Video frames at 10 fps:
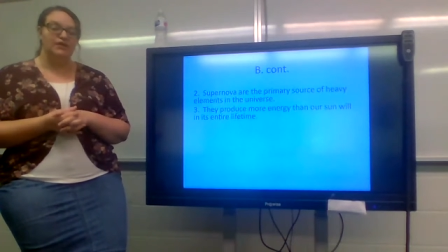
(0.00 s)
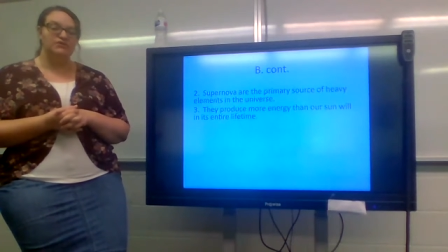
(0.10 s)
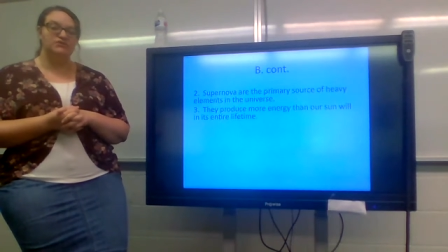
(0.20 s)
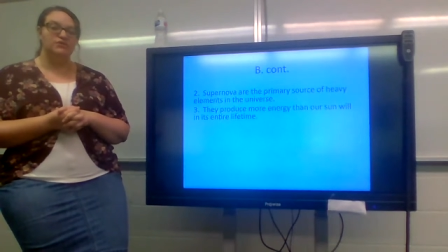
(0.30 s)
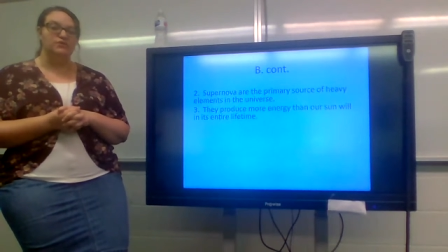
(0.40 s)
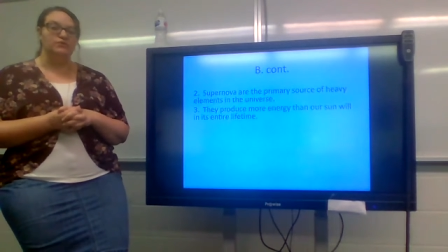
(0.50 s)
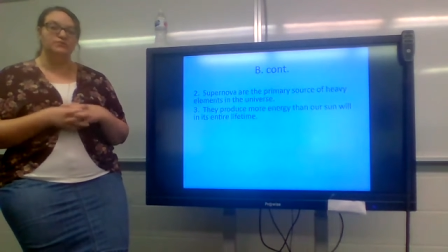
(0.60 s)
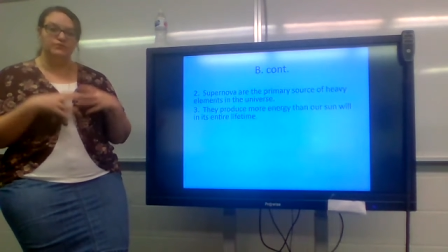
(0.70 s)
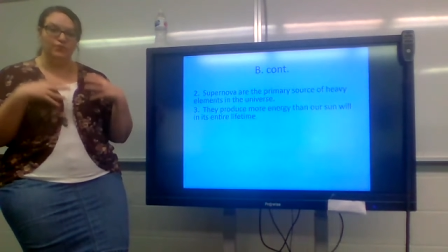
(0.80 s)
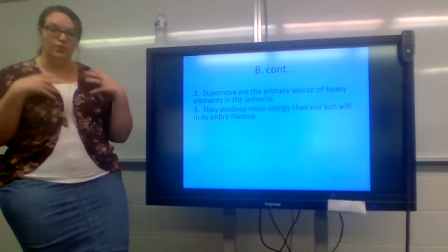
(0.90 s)
So
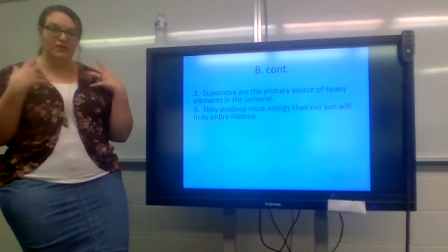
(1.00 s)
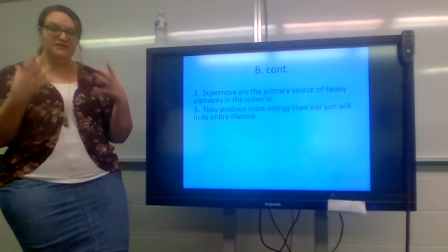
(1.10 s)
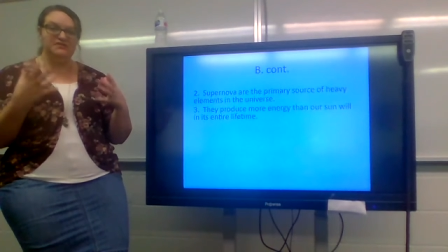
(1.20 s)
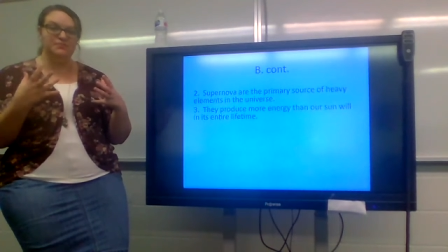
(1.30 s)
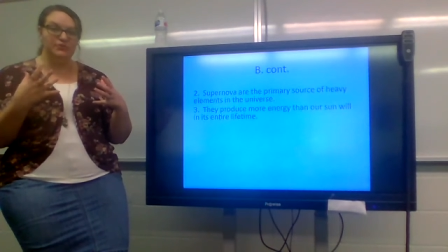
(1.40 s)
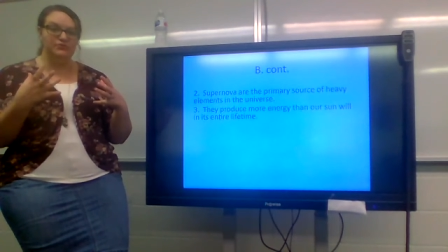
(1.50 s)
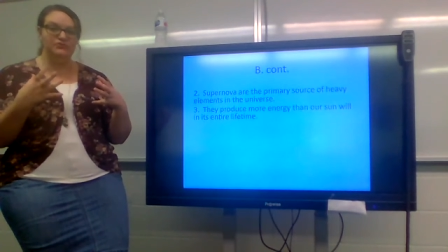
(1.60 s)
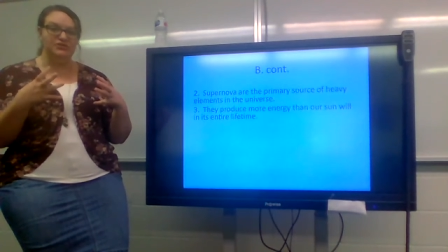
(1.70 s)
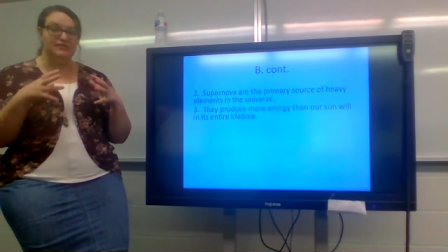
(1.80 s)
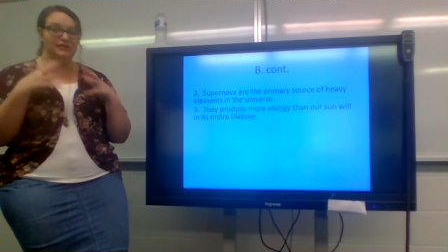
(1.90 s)
one
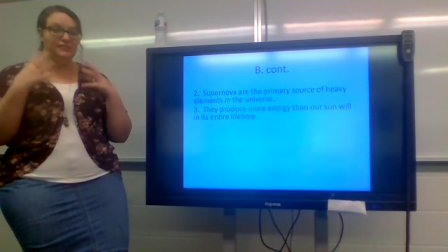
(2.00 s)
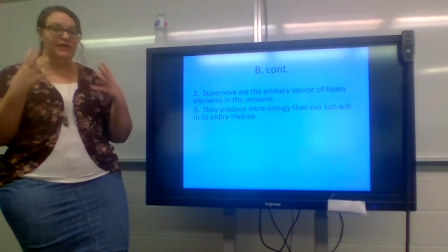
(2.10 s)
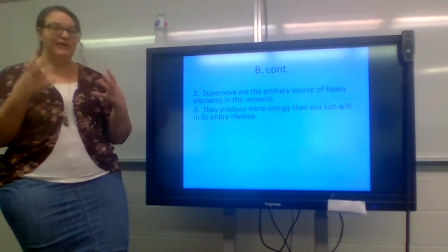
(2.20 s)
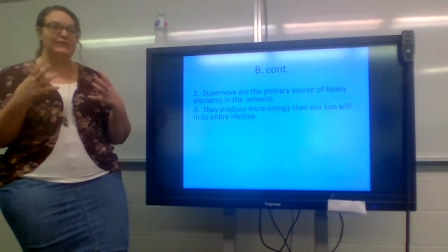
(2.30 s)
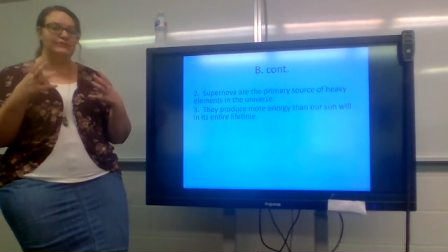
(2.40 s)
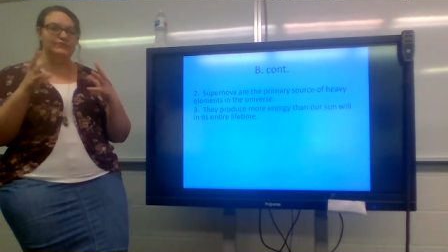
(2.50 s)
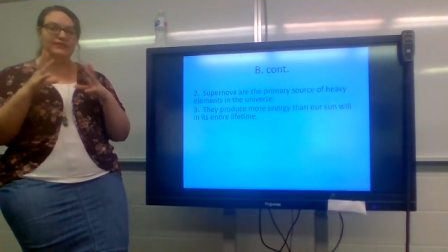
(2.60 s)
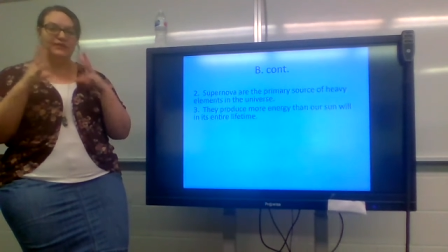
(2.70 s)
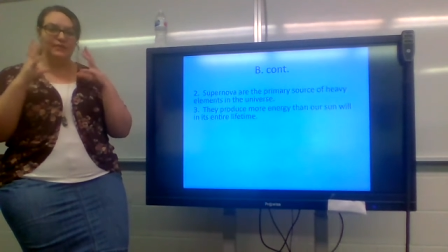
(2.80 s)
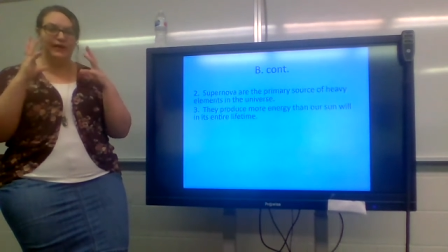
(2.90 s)
explosion. Think about how
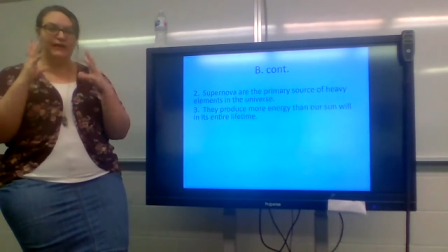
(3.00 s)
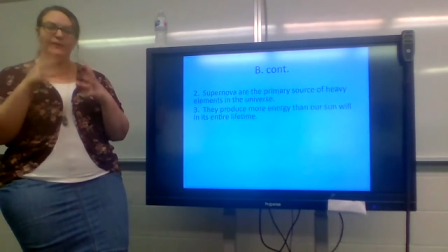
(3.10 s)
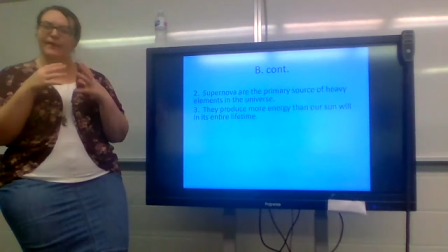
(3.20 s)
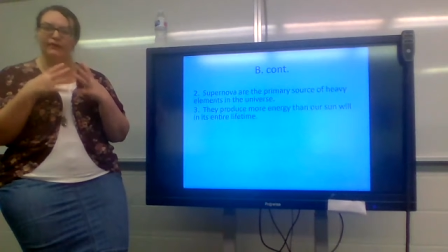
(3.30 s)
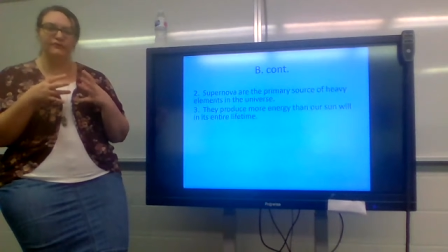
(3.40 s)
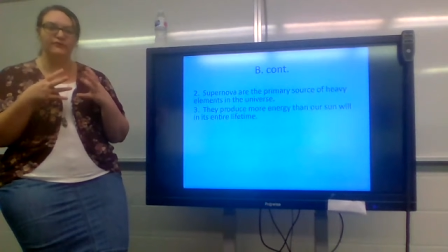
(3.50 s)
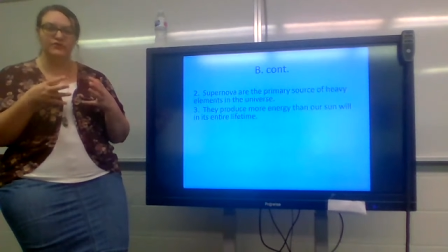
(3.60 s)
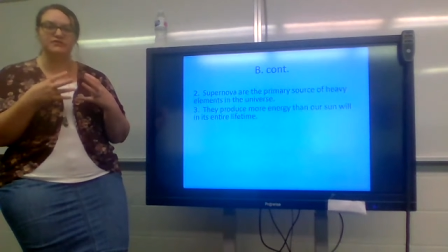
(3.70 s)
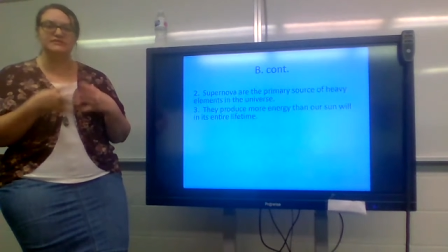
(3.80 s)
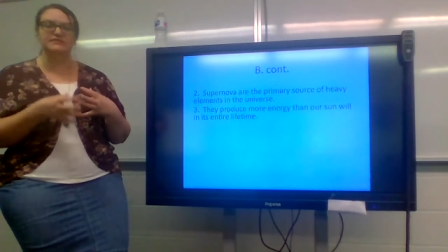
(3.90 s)
think about how powerful
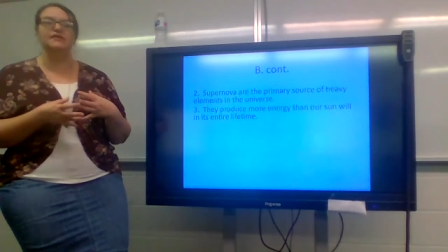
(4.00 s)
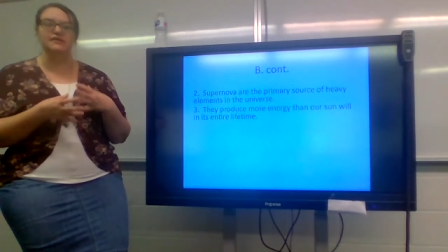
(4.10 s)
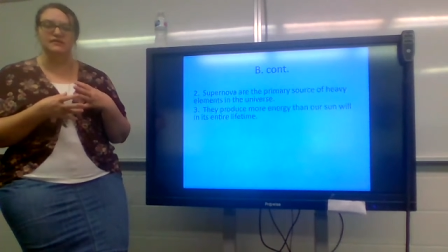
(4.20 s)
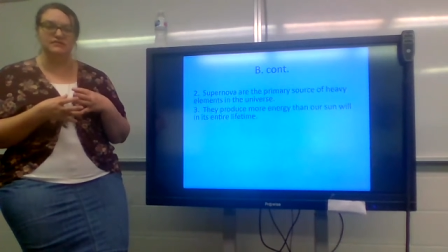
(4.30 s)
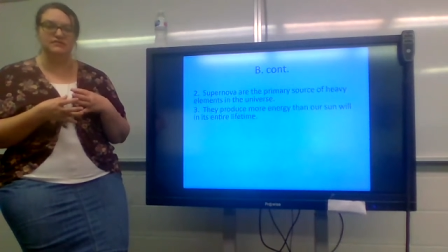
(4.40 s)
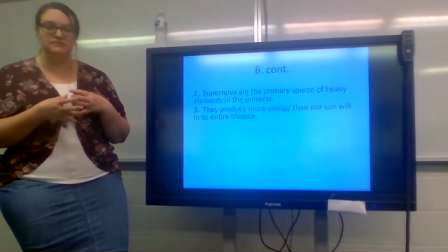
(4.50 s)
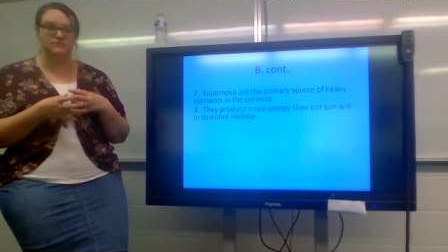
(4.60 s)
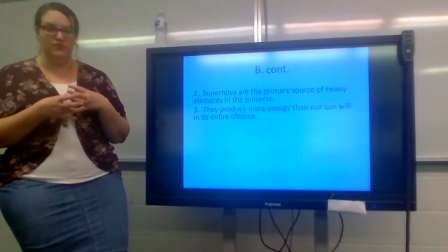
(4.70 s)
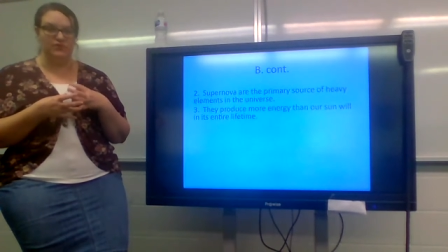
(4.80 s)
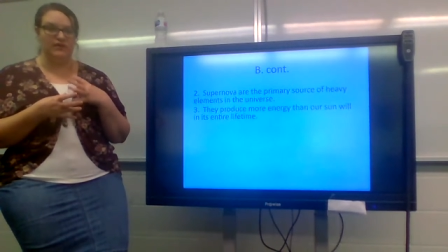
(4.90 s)
our sun is.
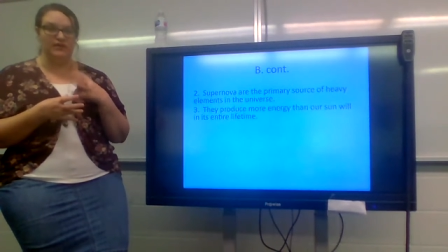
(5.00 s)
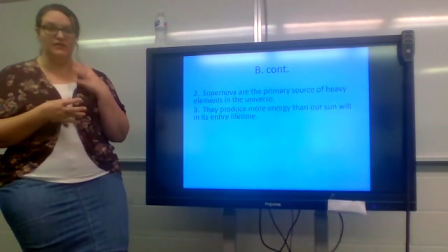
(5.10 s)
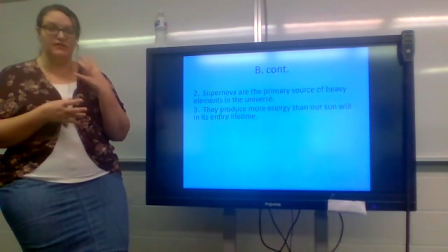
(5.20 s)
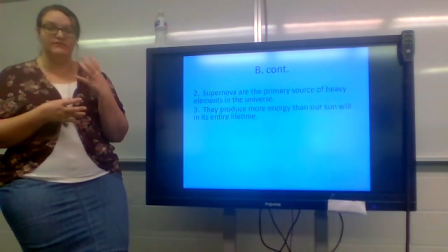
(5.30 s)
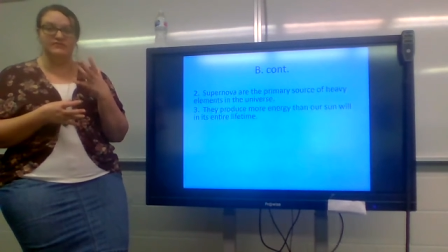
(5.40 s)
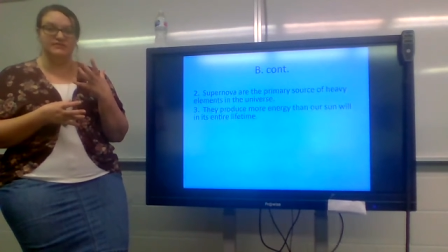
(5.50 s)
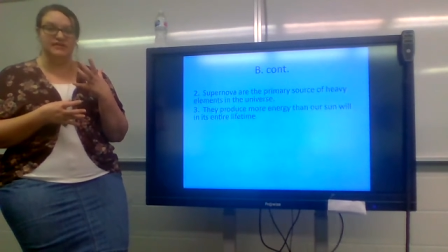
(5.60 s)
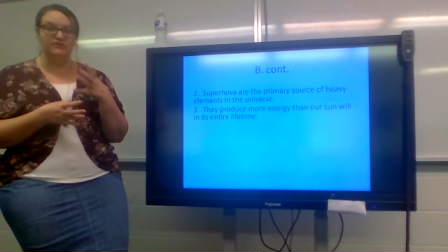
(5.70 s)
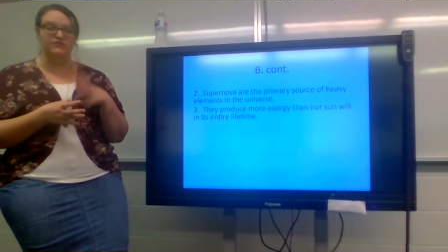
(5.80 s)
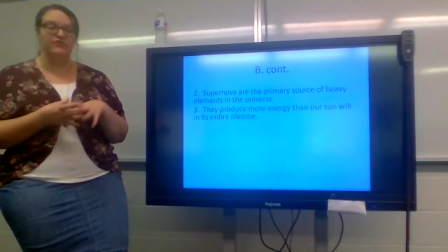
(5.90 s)
Okay, in and of
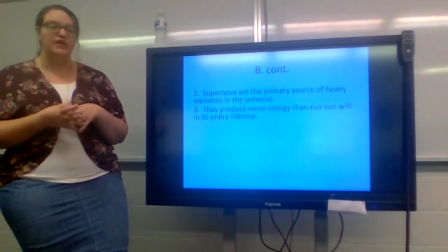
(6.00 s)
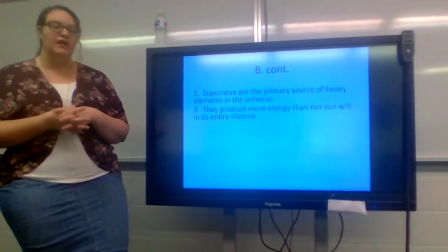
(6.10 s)
itself.